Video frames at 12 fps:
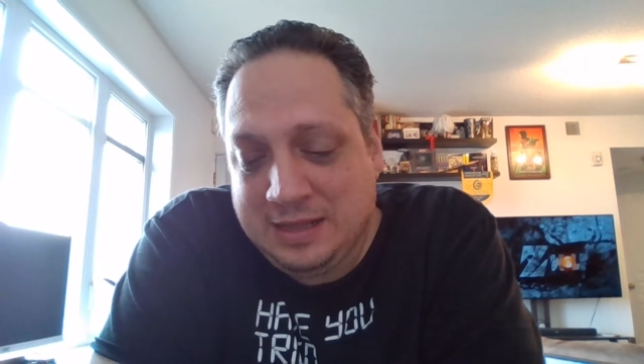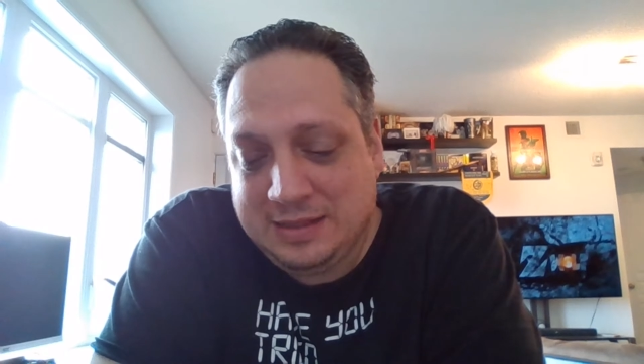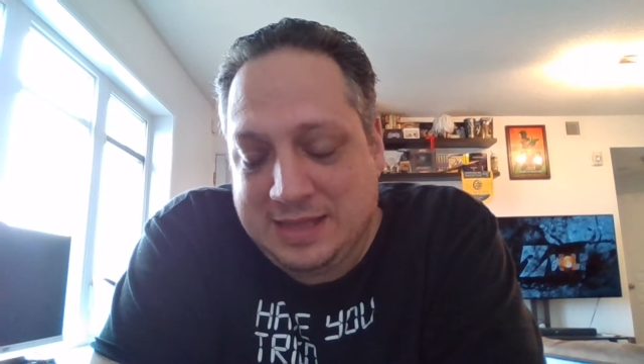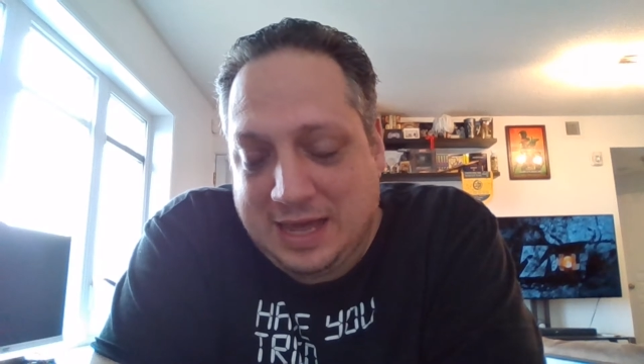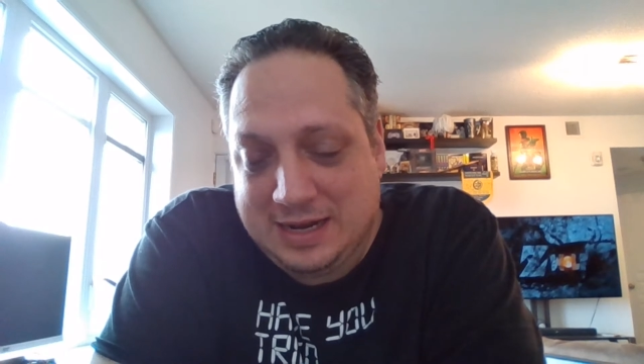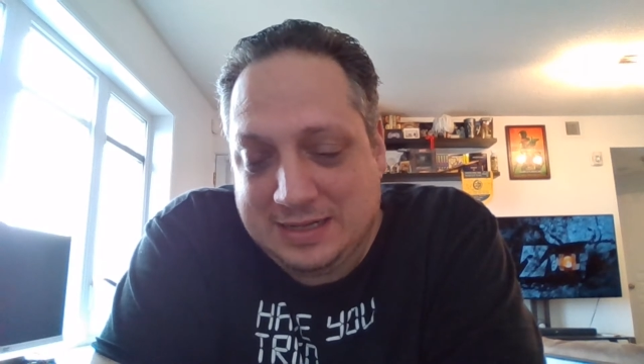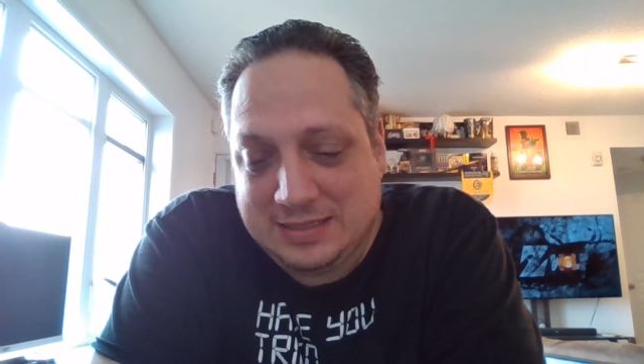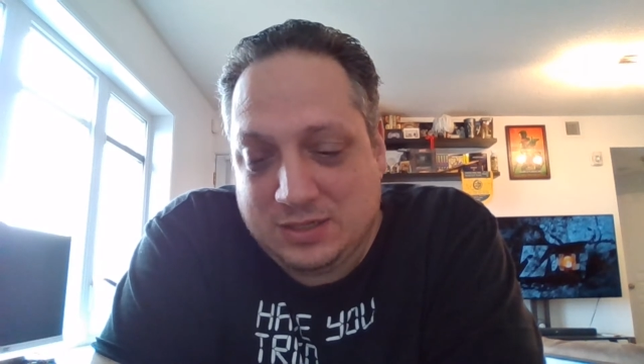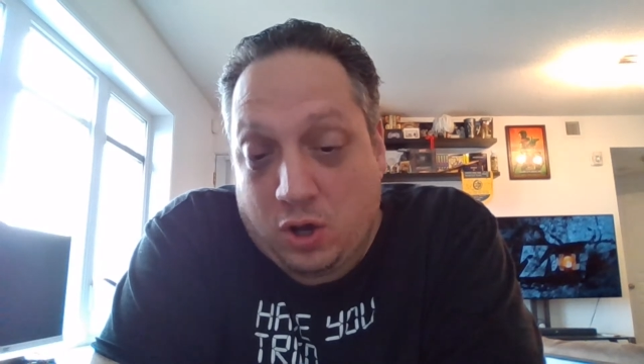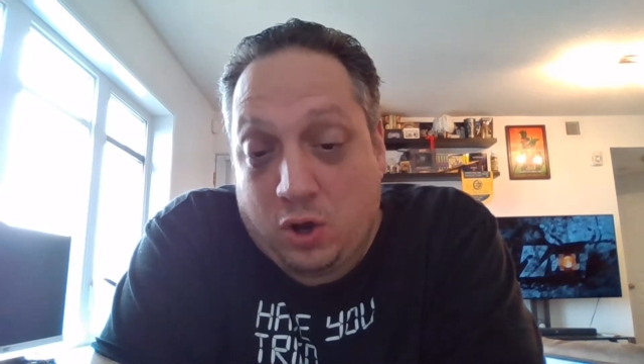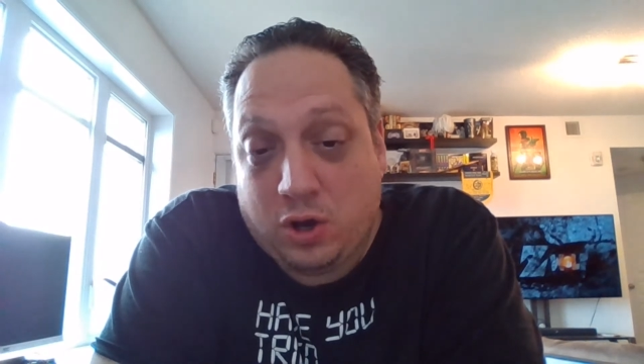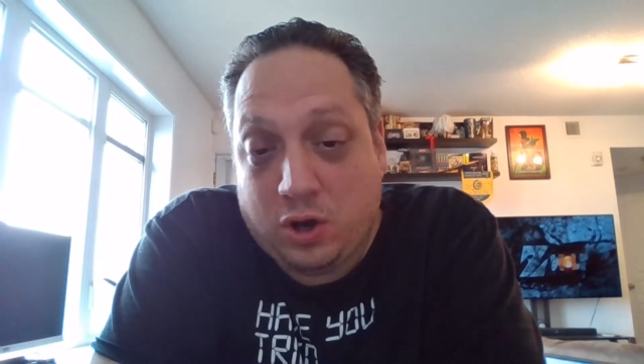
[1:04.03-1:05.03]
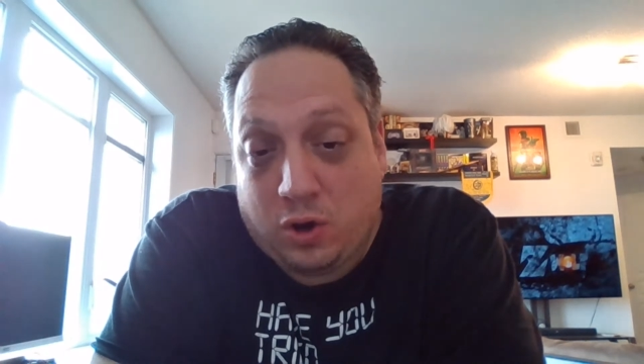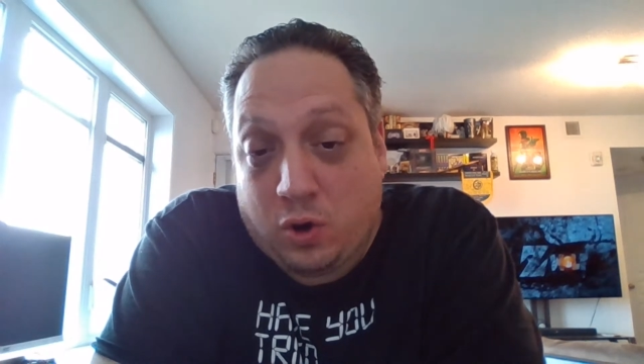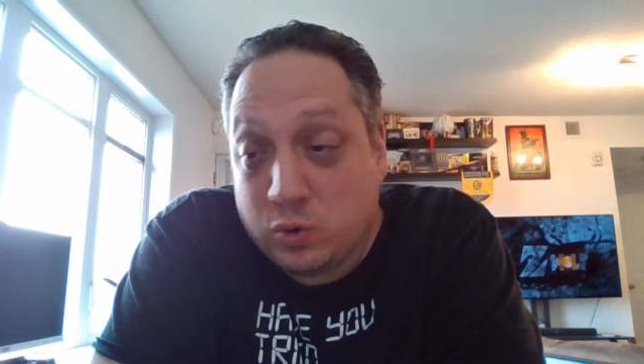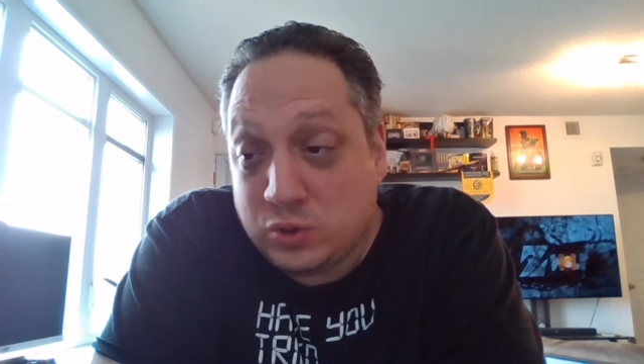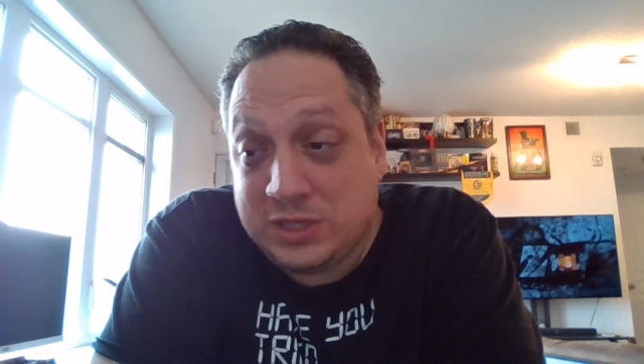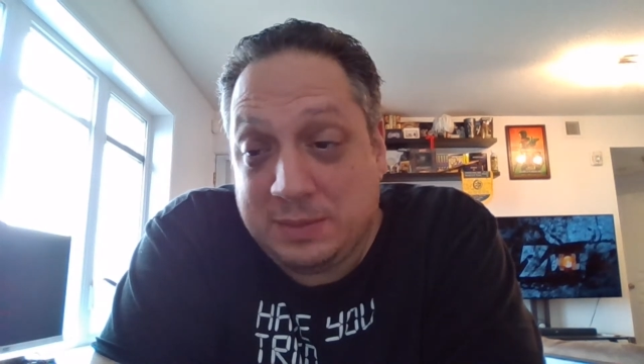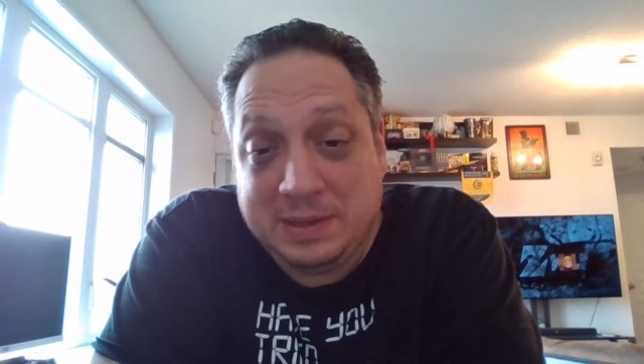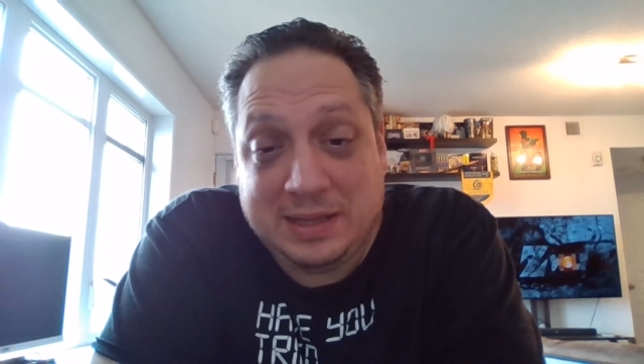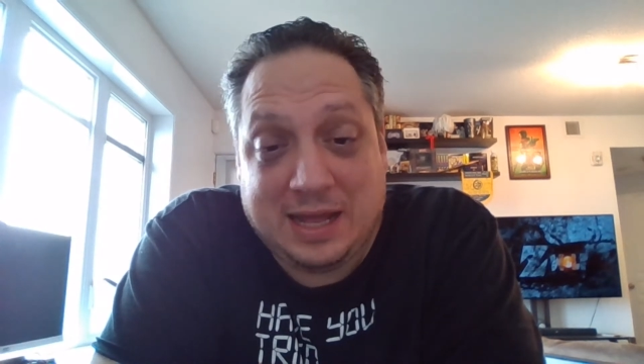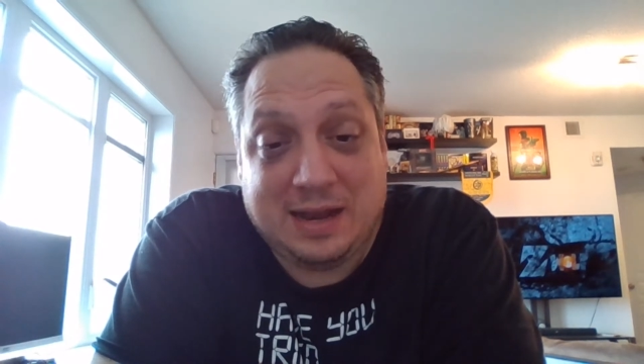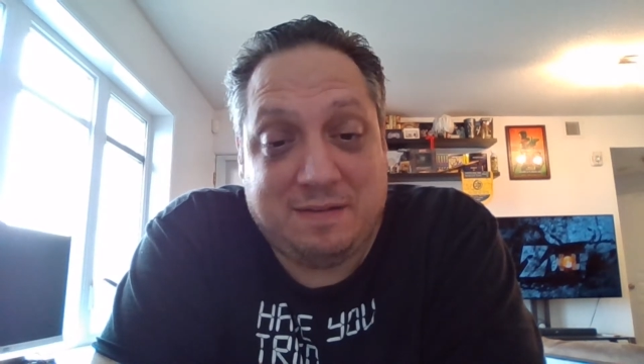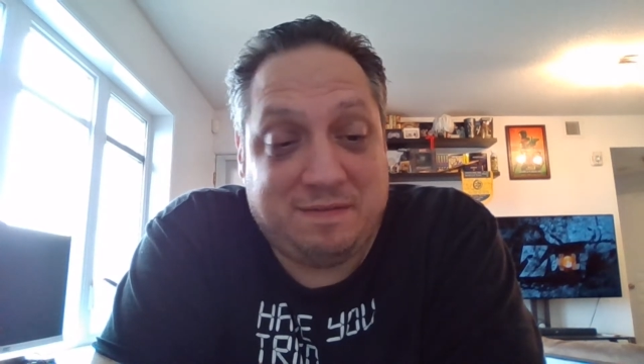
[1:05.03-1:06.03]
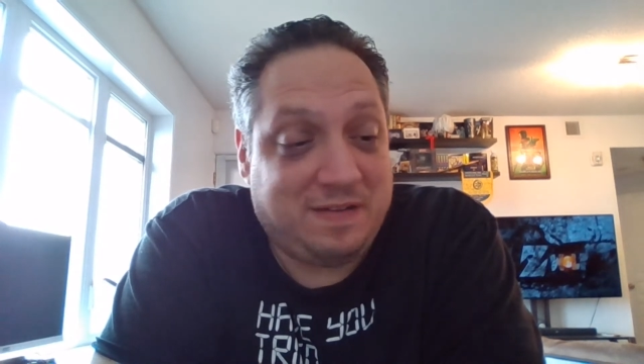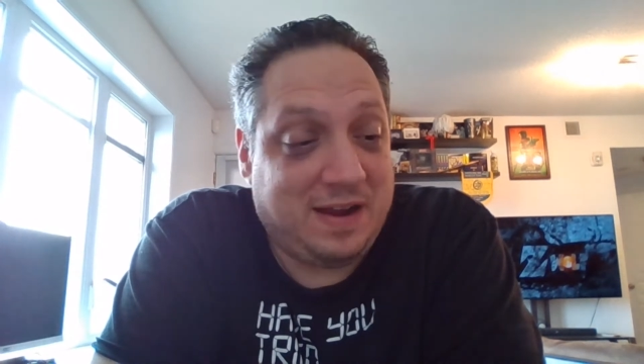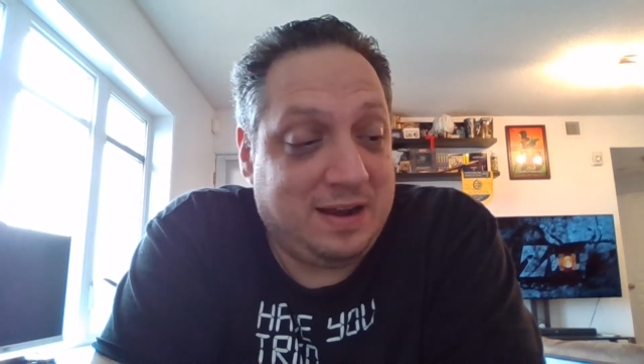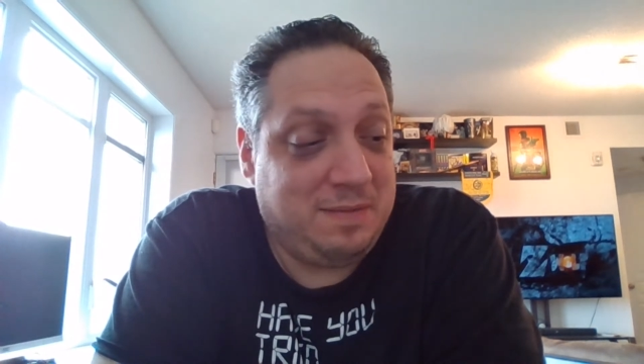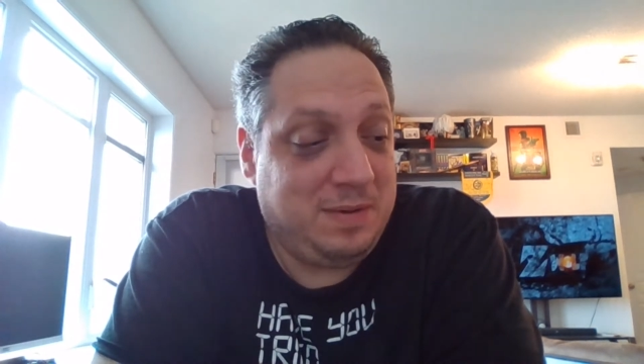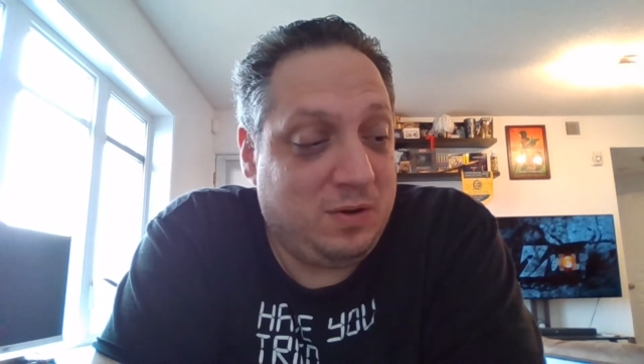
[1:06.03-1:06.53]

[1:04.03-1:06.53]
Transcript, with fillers: that is hosting me that invited